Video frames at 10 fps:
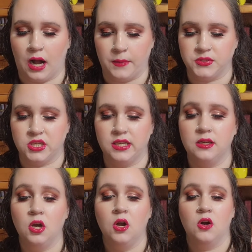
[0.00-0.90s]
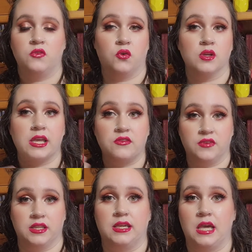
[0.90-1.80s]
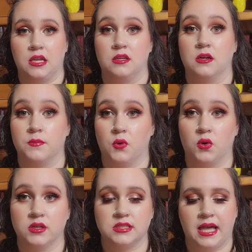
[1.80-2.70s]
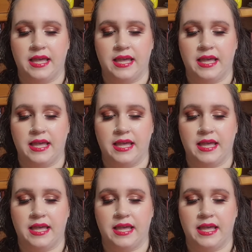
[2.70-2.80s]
option for like filling in your pores.